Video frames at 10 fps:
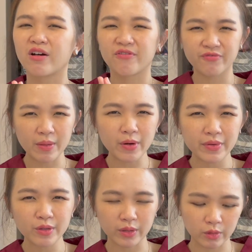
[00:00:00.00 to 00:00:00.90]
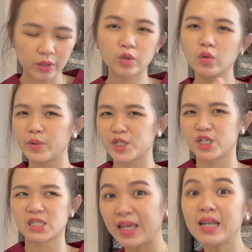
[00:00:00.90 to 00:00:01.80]
of February 2022, which
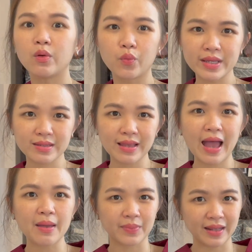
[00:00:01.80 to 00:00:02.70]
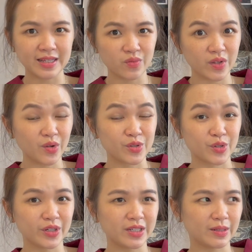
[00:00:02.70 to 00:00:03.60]
is in a week's time that this video is
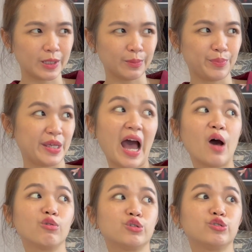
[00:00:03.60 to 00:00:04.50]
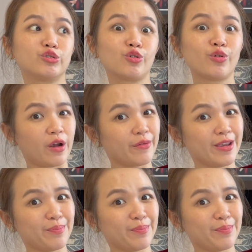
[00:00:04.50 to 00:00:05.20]
gonna be out. So hurry